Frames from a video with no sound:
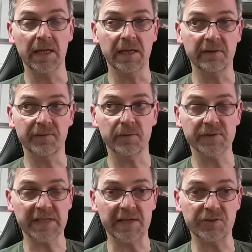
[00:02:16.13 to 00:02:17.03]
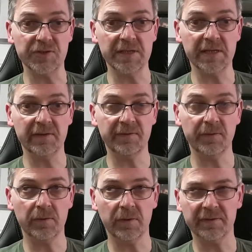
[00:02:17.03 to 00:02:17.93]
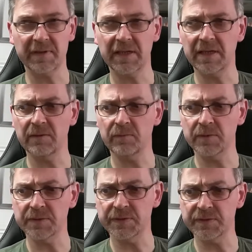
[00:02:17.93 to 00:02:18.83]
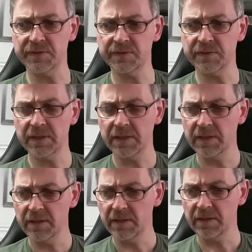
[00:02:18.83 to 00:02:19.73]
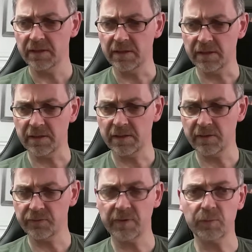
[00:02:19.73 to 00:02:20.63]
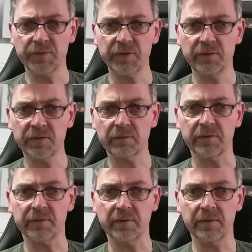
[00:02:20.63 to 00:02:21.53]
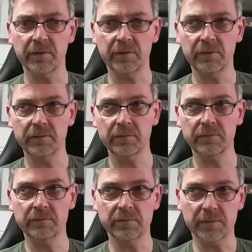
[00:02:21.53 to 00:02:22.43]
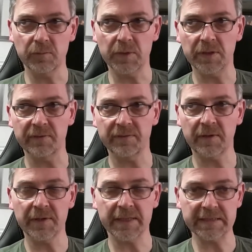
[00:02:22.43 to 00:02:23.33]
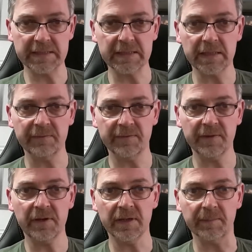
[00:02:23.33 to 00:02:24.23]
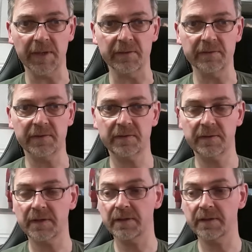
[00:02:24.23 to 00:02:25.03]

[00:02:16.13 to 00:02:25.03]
Air Force engineer for, I think it was Treble 2 Squadron, who were flying Sunderland flying boats.